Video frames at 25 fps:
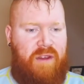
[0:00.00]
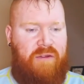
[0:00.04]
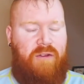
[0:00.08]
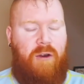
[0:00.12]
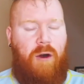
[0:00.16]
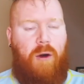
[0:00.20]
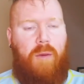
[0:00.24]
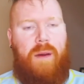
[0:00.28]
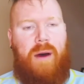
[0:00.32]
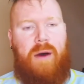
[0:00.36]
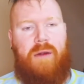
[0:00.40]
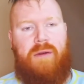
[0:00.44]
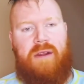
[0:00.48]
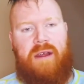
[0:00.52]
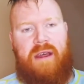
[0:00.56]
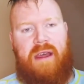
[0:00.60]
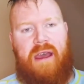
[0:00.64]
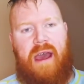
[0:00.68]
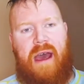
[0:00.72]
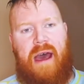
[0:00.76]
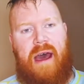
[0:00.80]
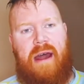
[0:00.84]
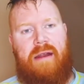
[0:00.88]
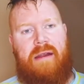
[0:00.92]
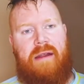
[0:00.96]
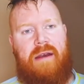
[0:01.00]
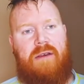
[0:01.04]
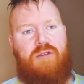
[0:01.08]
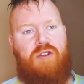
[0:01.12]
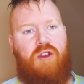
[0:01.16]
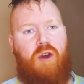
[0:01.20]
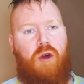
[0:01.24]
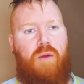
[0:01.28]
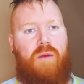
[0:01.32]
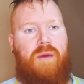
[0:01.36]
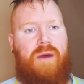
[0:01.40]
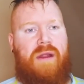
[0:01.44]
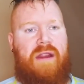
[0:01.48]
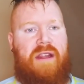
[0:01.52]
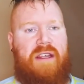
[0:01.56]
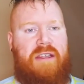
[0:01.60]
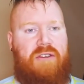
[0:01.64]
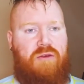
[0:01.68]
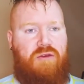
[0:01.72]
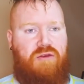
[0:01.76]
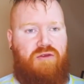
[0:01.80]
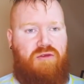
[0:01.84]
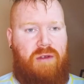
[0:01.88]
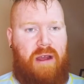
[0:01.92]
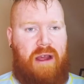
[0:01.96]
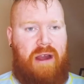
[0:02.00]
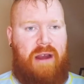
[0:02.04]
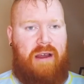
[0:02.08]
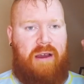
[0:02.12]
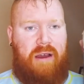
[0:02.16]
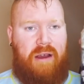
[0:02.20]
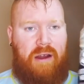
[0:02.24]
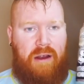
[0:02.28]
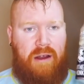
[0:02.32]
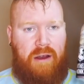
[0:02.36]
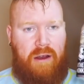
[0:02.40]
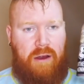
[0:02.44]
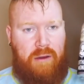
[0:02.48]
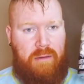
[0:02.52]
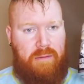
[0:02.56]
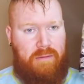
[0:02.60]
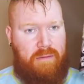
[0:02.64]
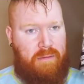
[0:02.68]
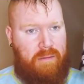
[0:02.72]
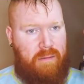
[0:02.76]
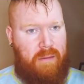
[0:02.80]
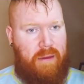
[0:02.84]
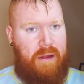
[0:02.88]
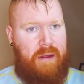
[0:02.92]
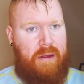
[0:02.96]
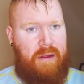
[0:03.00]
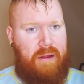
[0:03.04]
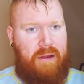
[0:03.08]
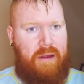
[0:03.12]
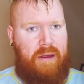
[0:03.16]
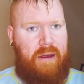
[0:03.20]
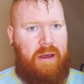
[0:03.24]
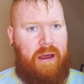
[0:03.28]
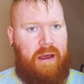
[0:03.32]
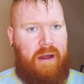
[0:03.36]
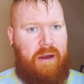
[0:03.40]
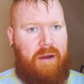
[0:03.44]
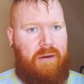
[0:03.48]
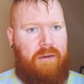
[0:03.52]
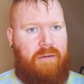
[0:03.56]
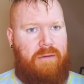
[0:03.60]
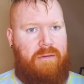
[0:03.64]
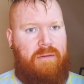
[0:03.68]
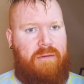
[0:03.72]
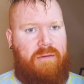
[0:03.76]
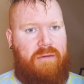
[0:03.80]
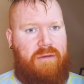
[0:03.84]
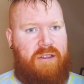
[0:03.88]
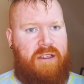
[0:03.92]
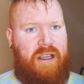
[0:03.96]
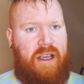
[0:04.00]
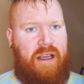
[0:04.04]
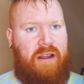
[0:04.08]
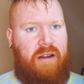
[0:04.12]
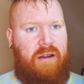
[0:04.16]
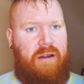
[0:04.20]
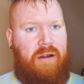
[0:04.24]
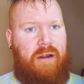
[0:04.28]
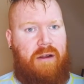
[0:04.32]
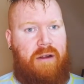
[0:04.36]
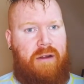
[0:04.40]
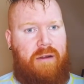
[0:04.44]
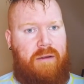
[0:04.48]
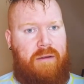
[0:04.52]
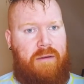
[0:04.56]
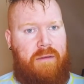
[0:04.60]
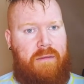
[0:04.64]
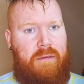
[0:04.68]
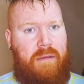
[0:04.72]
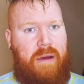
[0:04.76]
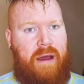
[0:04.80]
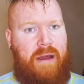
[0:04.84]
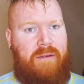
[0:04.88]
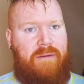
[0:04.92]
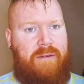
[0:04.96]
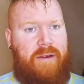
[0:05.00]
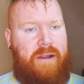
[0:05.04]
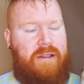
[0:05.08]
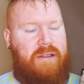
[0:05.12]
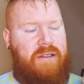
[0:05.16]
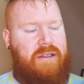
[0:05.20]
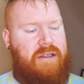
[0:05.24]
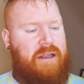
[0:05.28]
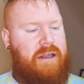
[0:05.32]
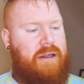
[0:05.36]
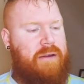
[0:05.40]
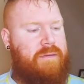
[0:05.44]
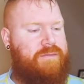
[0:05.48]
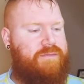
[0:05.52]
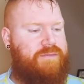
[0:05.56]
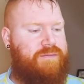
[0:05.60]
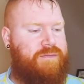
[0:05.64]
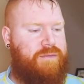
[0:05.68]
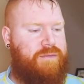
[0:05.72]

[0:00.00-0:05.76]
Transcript: £4 a can, I was hoping this was really going to, you know, tickle my fancy.